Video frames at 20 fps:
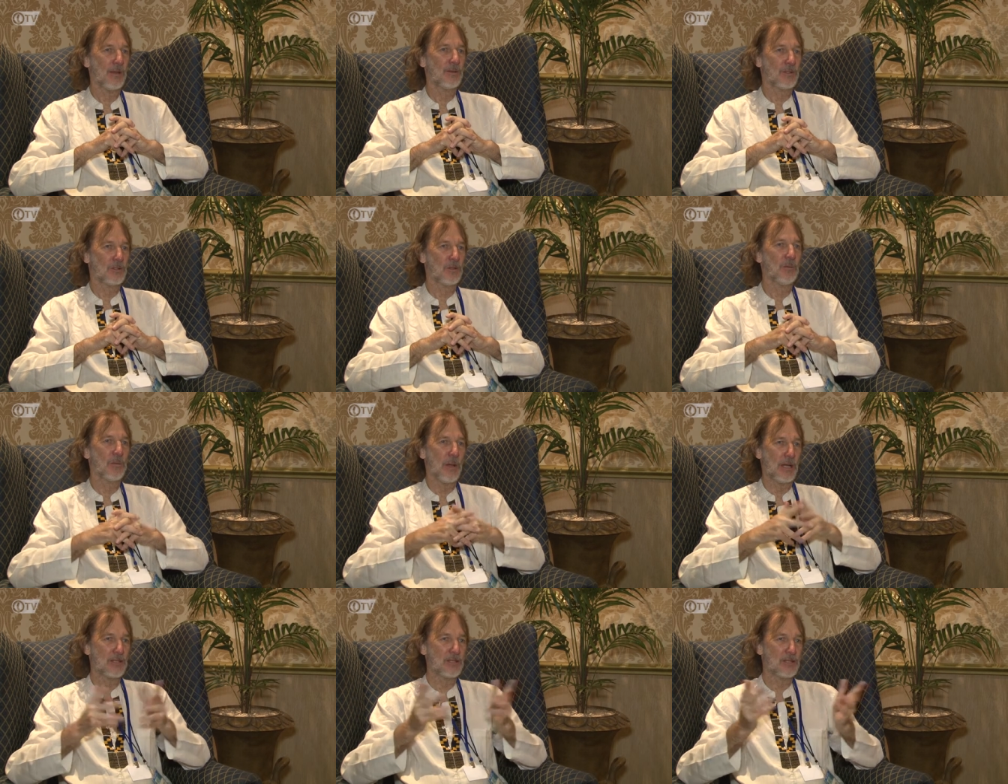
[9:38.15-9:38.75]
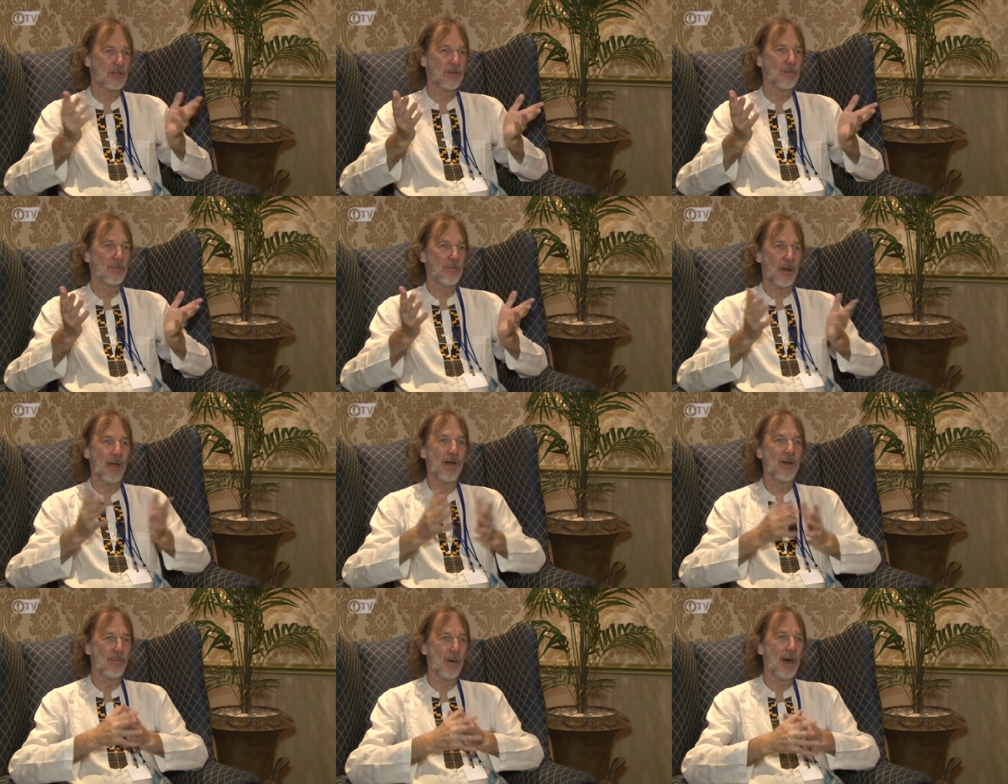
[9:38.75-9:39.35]
to imagine
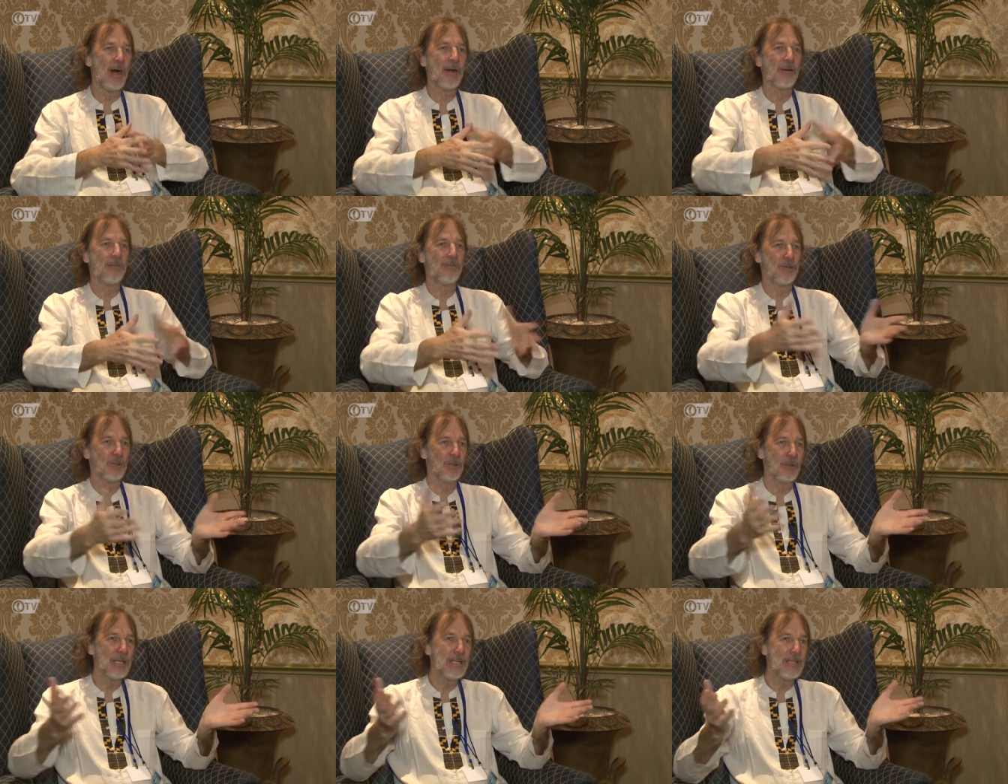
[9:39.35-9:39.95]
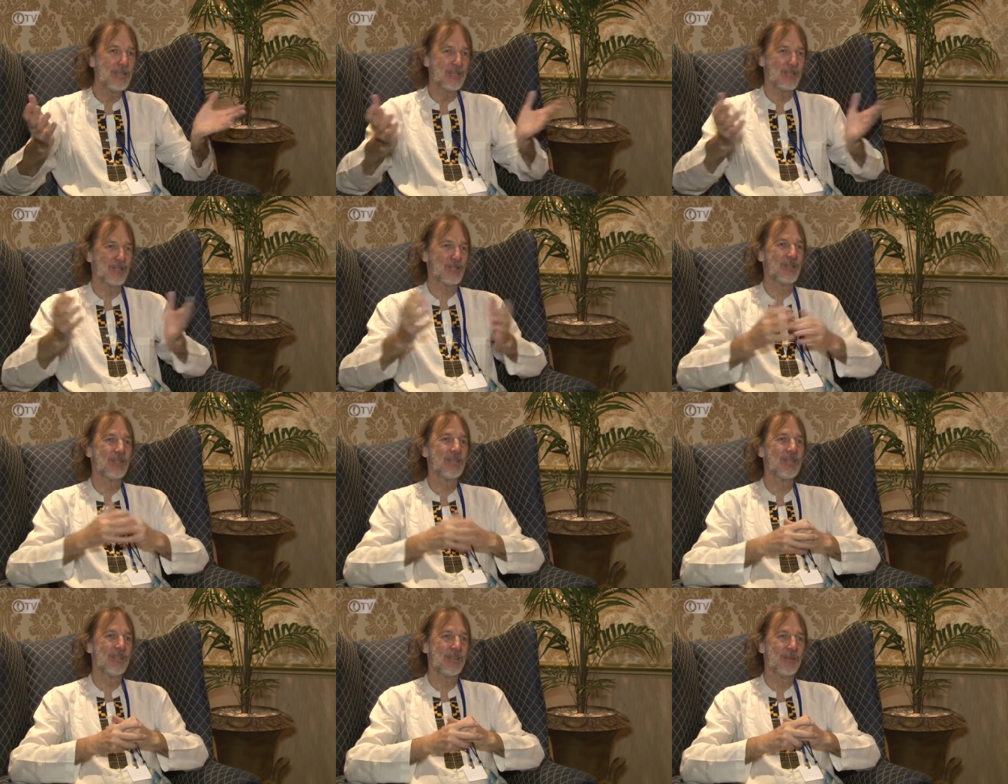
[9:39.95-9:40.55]
a biofuel
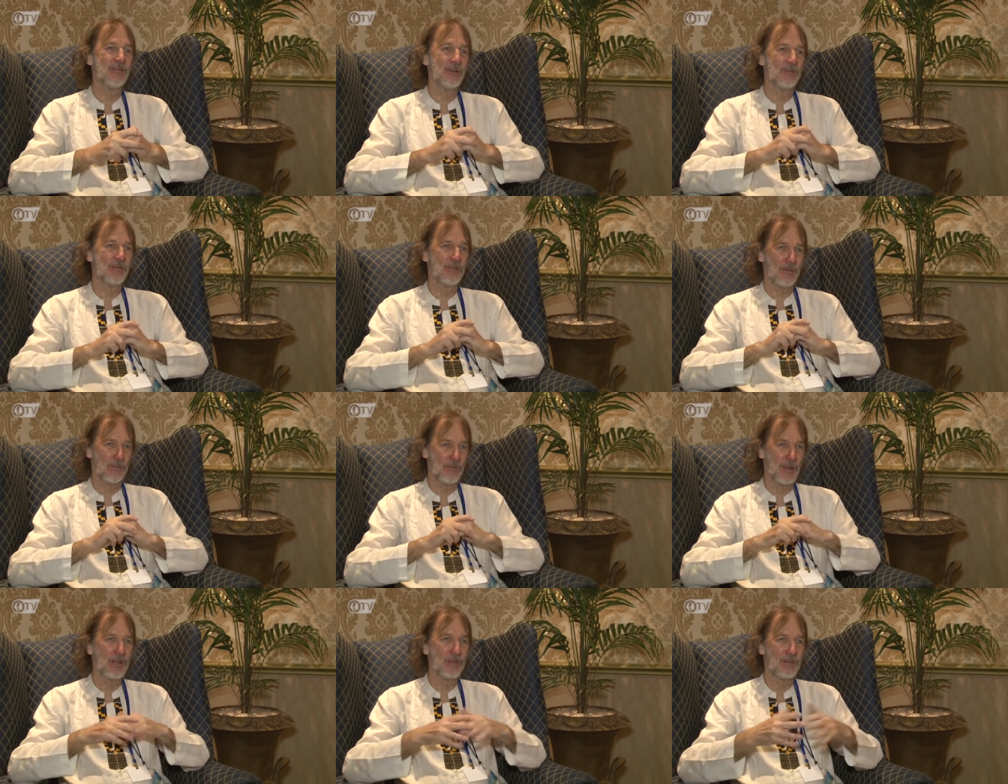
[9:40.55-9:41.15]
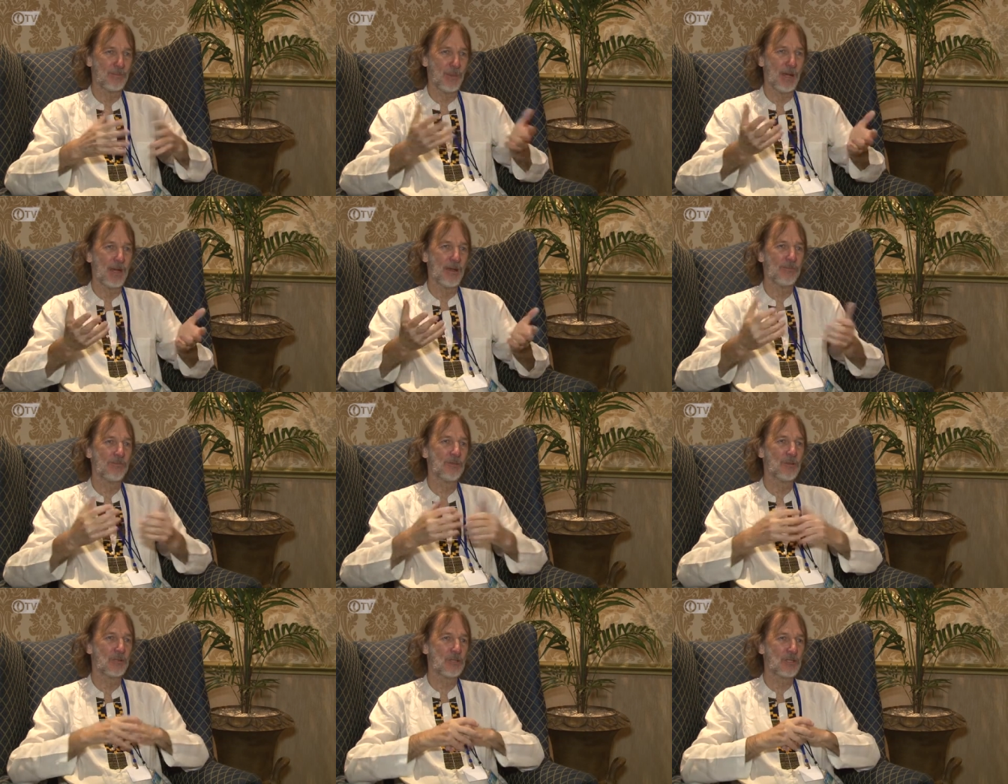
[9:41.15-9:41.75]
industry and, and
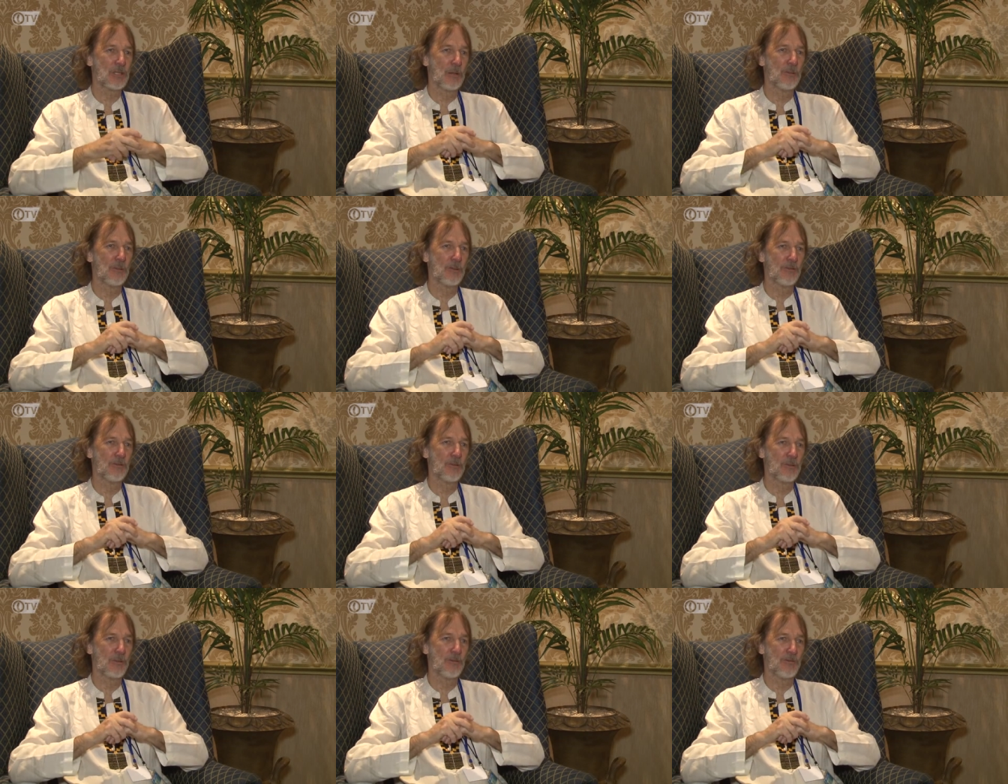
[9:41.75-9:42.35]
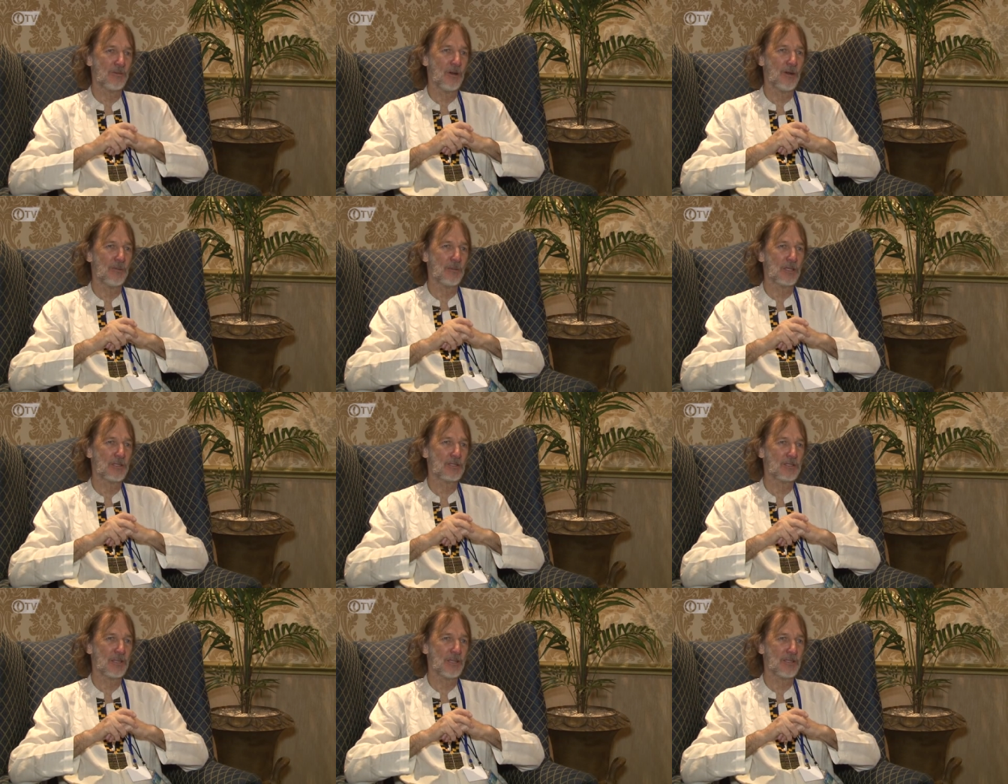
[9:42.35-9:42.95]
biofuels coming from the
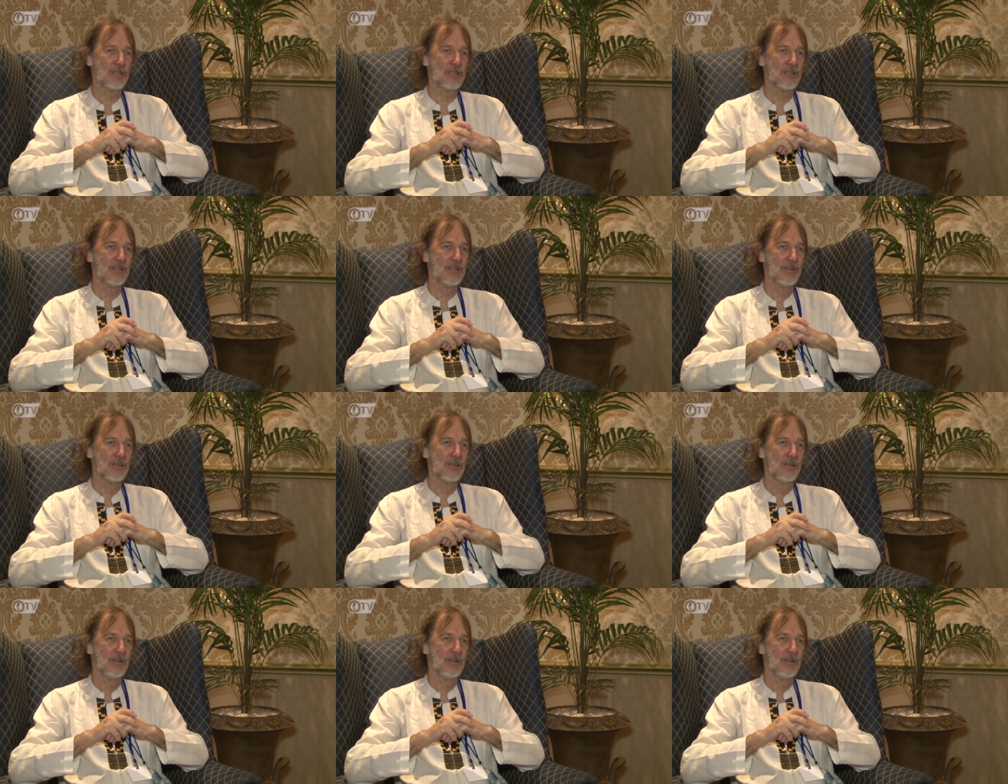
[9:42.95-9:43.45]
farming sector.